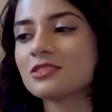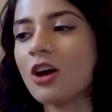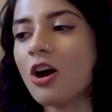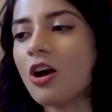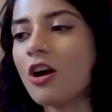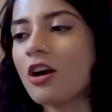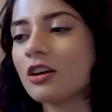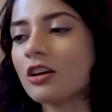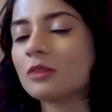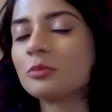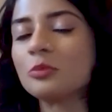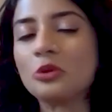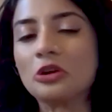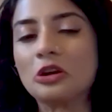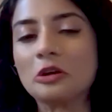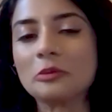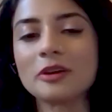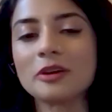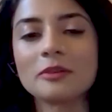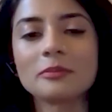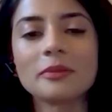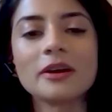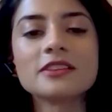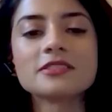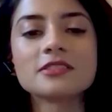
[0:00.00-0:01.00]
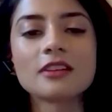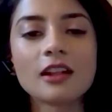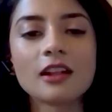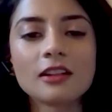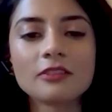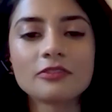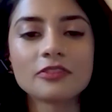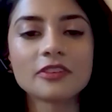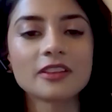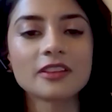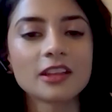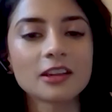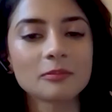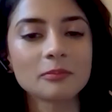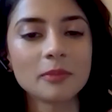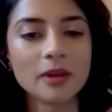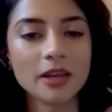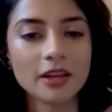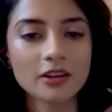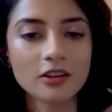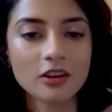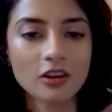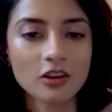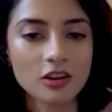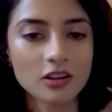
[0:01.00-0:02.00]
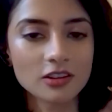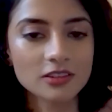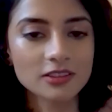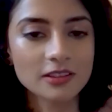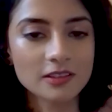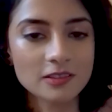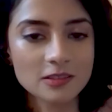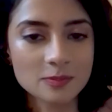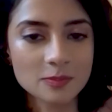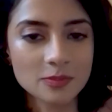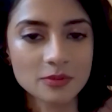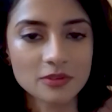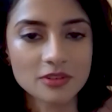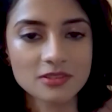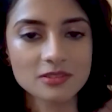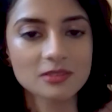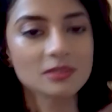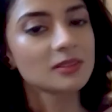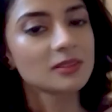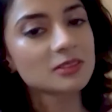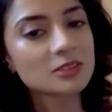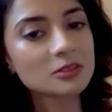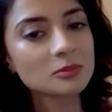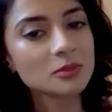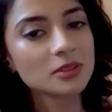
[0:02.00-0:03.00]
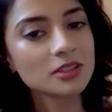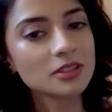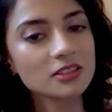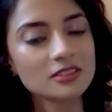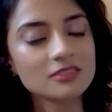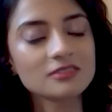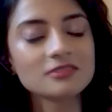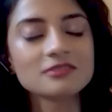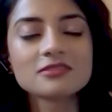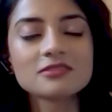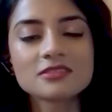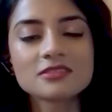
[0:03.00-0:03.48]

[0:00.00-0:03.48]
talk more about myself and like make art that's personal to me.